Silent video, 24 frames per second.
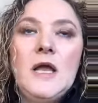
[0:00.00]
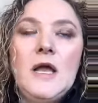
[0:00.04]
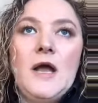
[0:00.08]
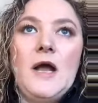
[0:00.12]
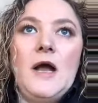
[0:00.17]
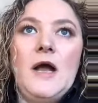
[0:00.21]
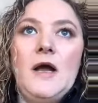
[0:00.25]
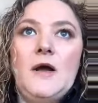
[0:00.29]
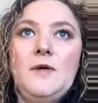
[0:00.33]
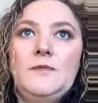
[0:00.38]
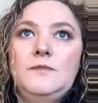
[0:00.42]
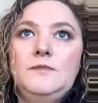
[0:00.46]

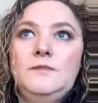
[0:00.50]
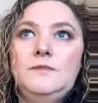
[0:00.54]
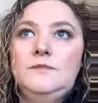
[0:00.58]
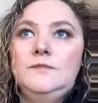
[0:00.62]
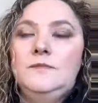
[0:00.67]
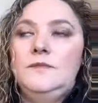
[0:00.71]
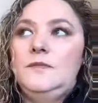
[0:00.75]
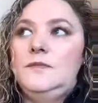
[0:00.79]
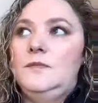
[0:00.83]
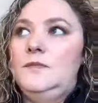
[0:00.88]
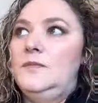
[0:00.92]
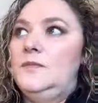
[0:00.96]

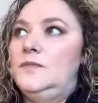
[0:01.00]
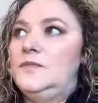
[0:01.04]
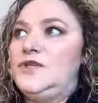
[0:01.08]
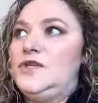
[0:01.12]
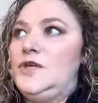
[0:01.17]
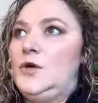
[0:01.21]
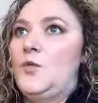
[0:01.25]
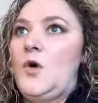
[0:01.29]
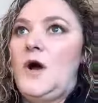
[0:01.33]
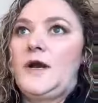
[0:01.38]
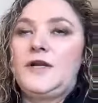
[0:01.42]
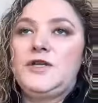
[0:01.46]
Do
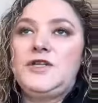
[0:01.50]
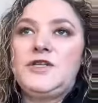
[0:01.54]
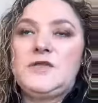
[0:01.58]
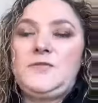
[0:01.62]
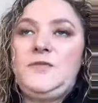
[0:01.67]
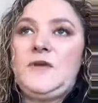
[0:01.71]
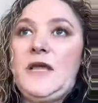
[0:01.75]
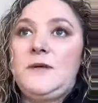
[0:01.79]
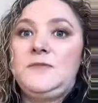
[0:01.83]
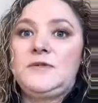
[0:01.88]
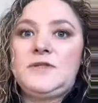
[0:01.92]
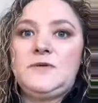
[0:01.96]
you want to just
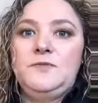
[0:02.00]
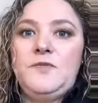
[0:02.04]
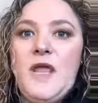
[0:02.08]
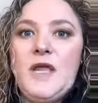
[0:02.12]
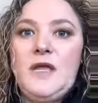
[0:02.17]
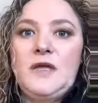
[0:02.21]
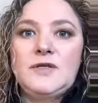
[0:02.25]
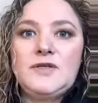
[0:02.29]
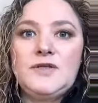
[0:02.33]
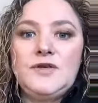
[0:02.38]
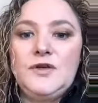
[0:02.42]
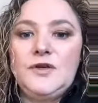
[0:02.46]
be able to
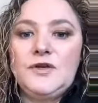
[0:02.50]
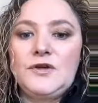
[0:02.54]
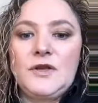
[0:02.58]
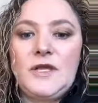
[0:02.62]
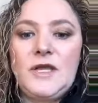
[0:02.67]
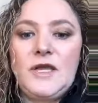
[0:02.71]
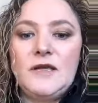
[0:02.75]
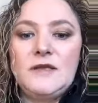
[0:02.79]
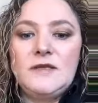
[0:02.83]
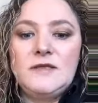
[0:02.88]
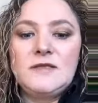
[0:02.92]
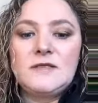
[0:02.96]
make it to your
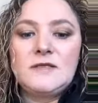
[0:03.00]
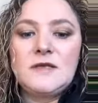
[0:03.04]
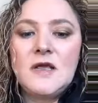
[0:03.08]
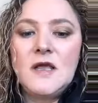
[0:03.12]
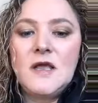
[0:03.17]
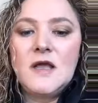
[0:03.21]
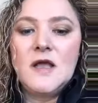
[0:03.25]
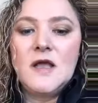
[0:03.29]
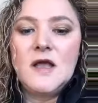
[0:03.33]
kids?